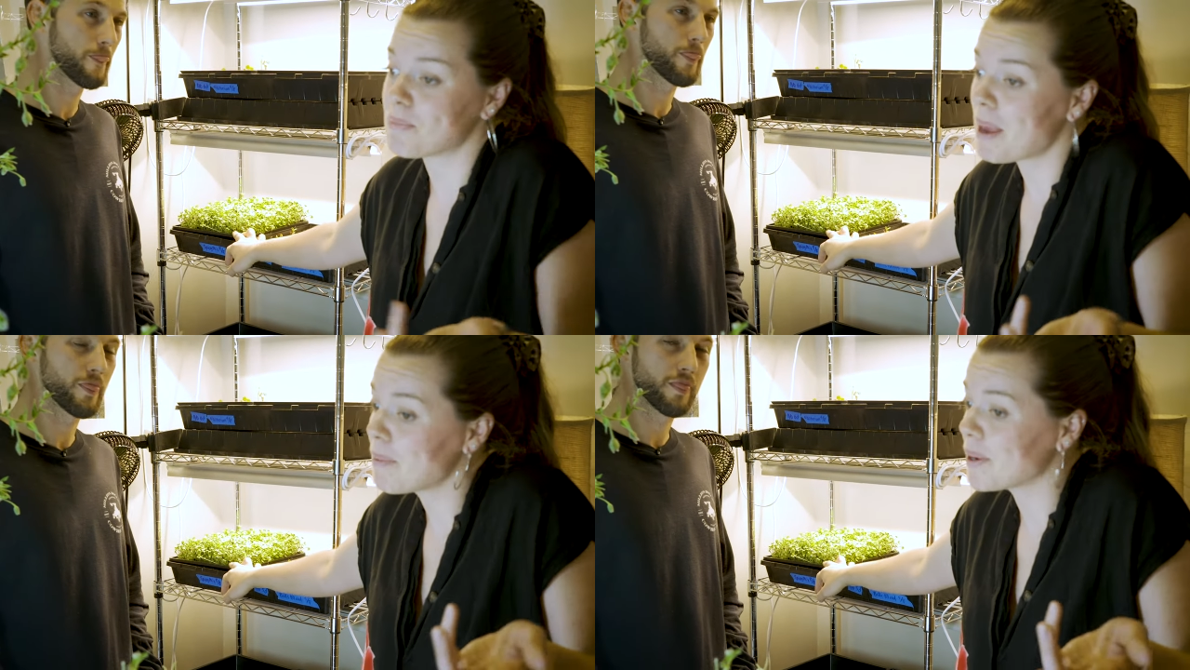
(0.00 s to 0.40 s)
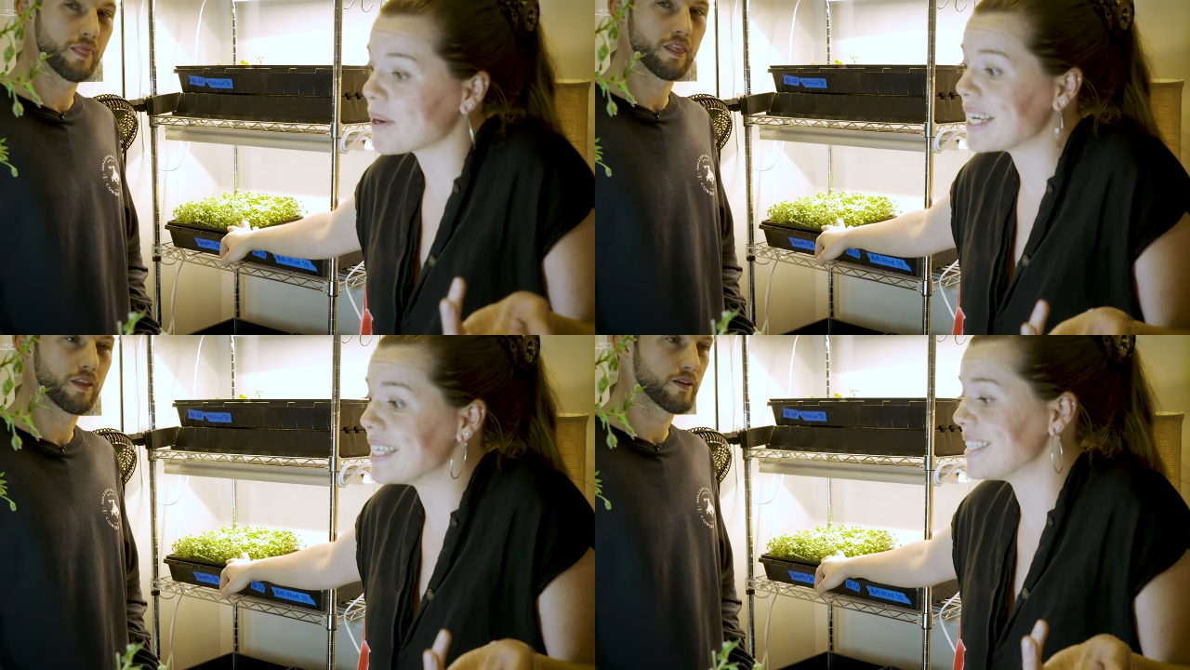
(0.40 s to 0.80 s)
Speaker 1: baby
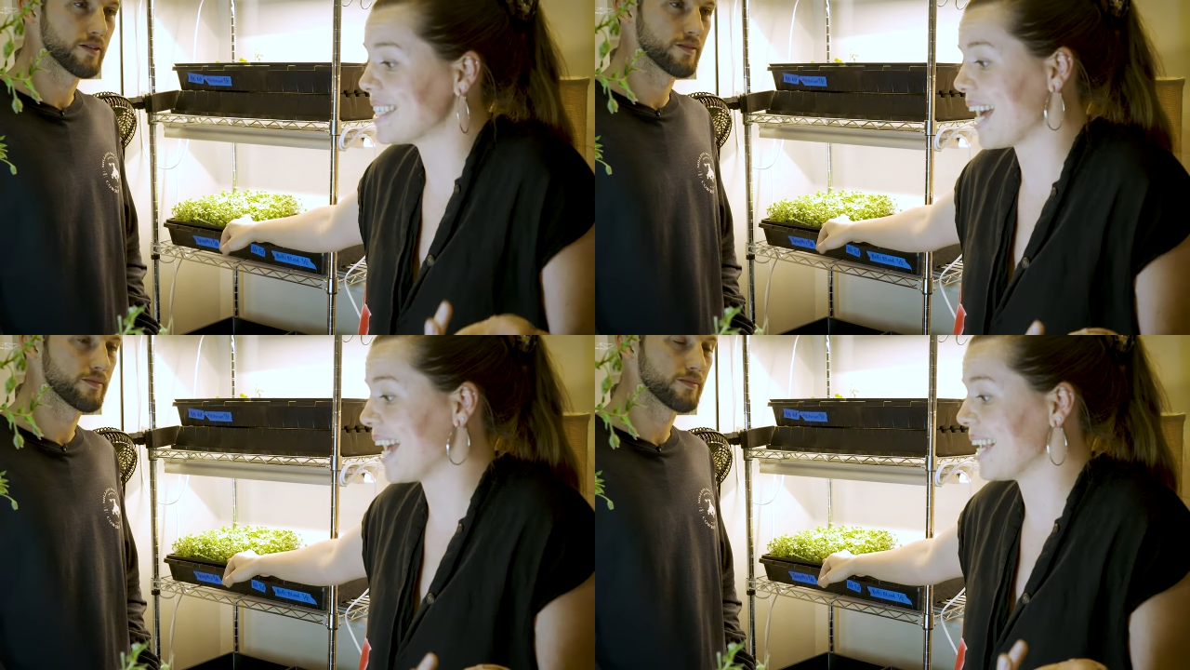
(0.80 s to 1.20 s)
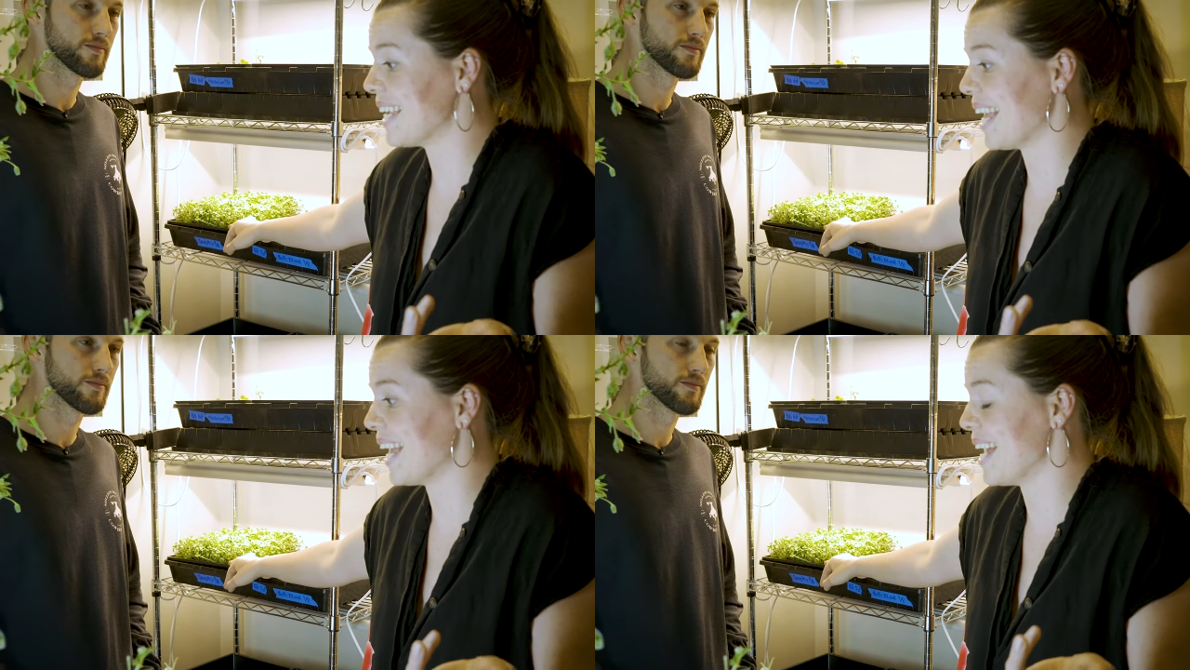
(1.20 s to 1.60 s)
greens, I
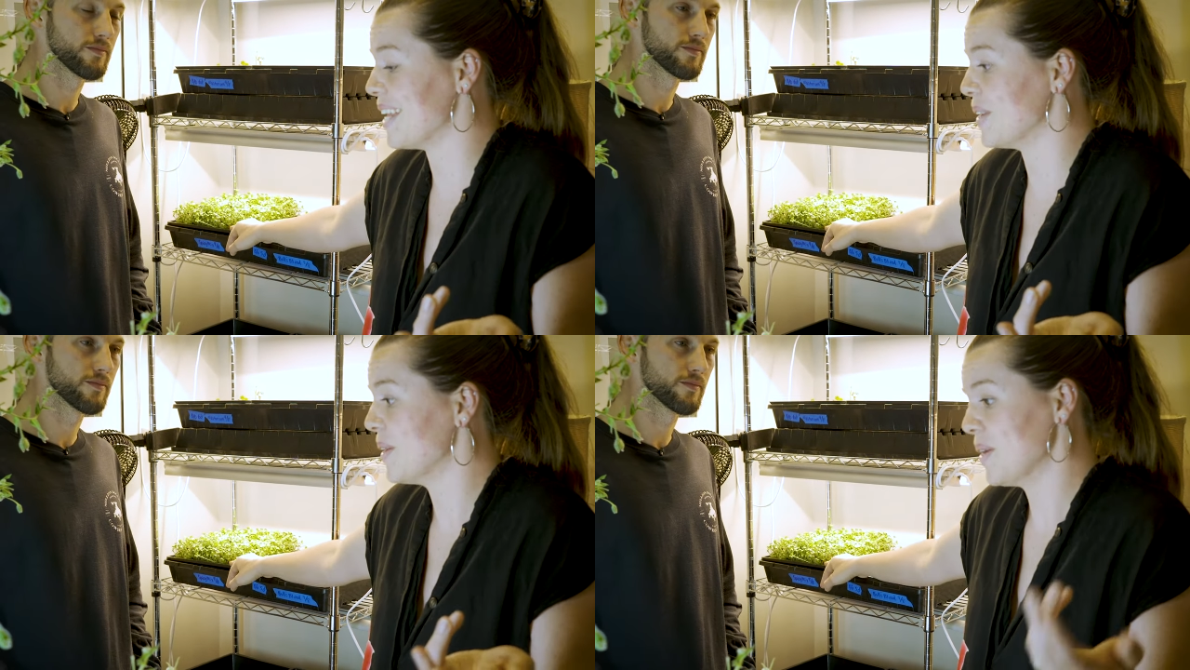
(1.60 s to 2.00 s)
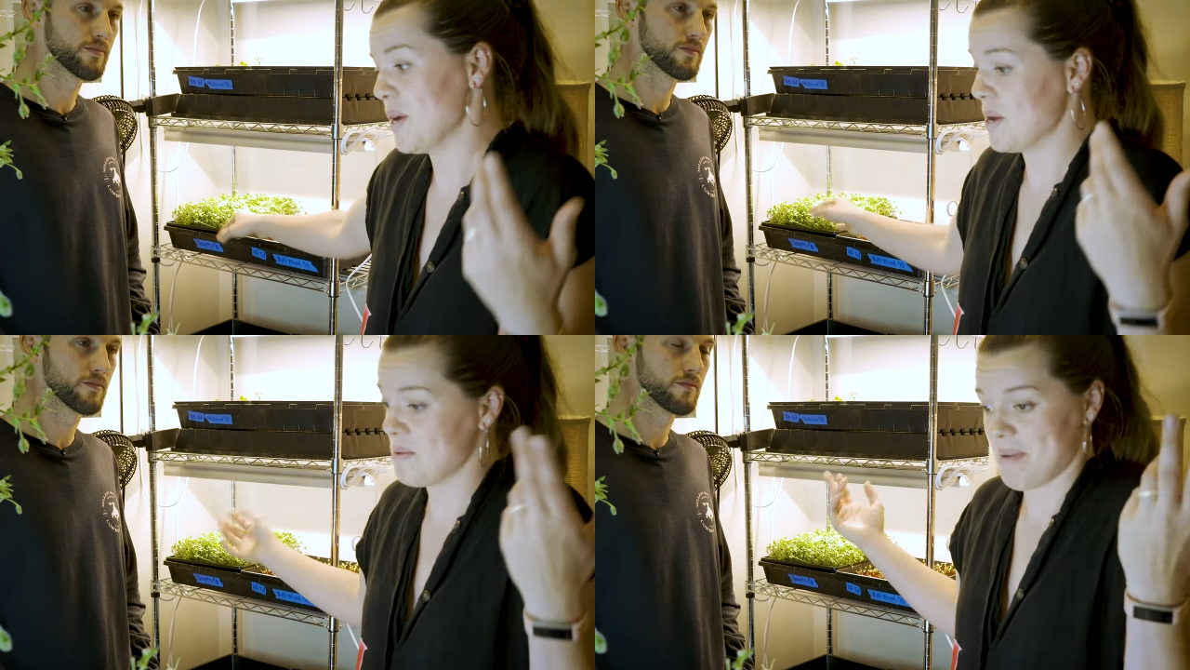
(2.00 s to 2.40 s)
can
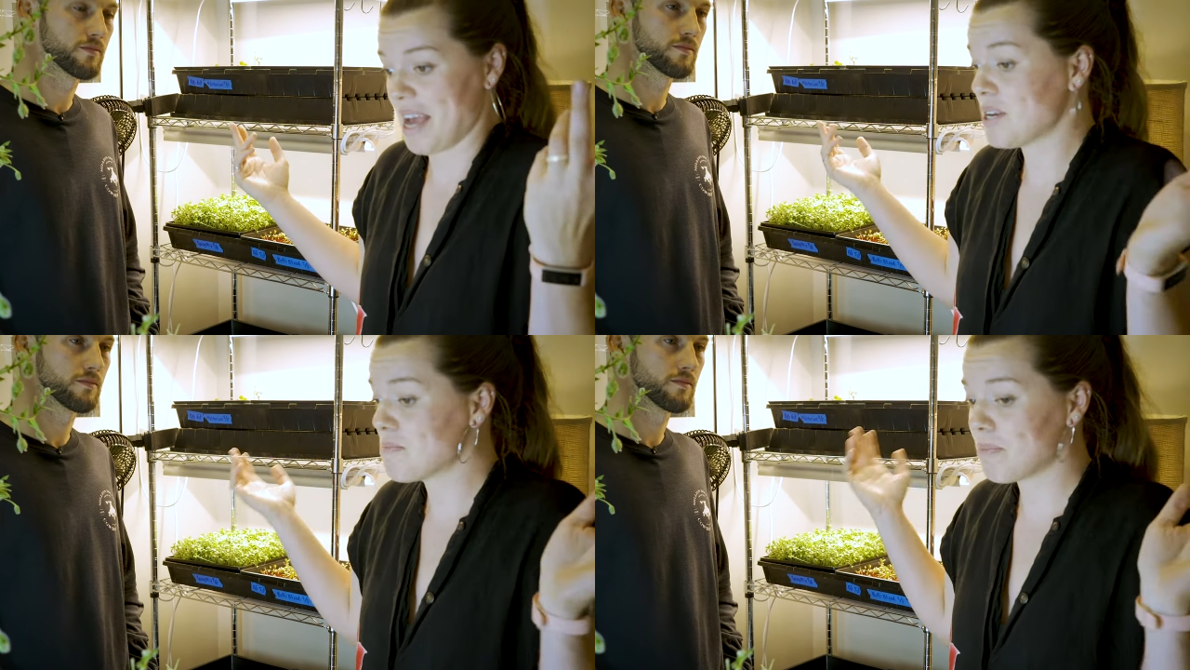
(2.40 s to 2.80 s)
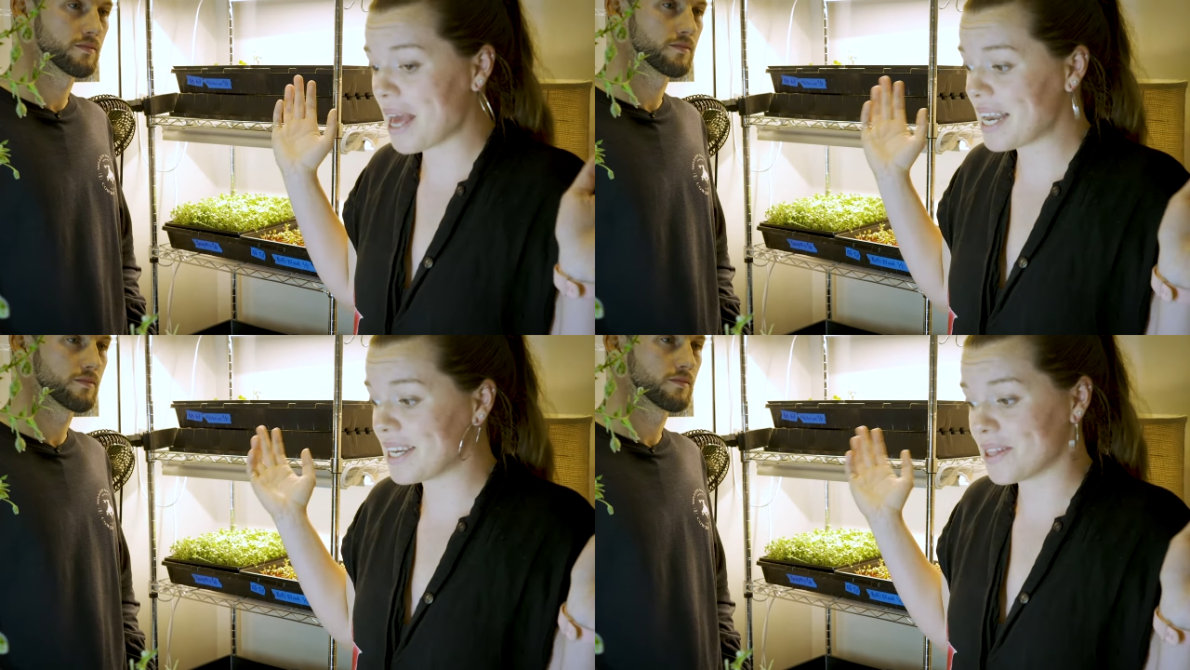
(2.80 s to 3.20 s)
I could
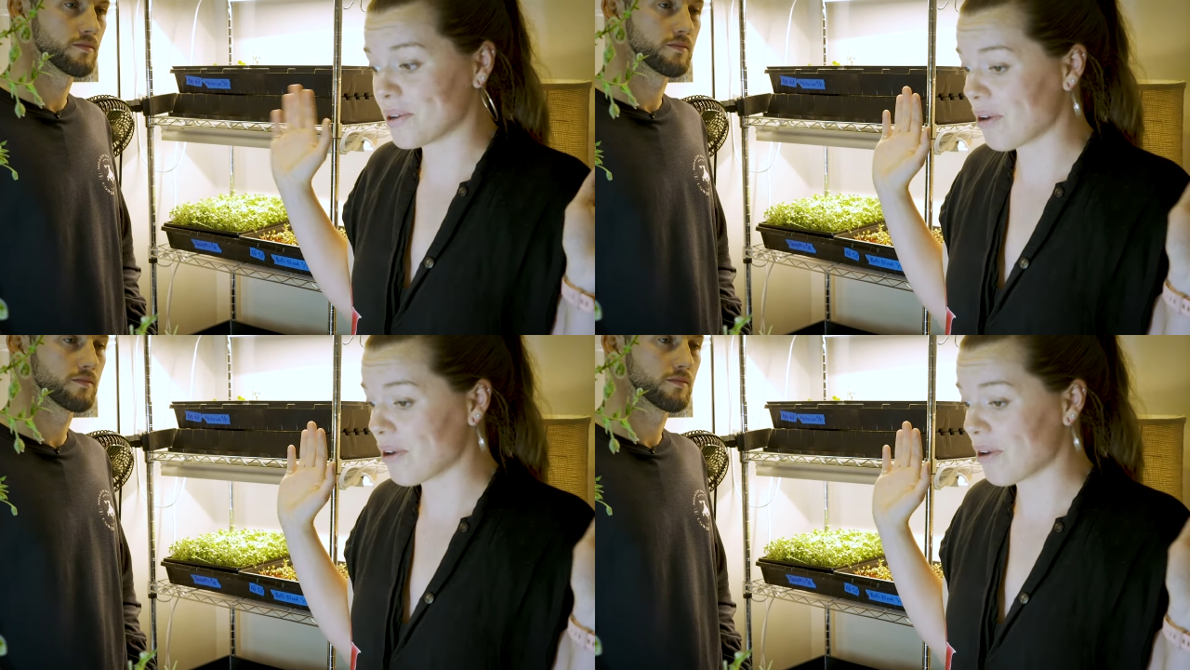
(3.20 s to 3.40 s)
plant it in the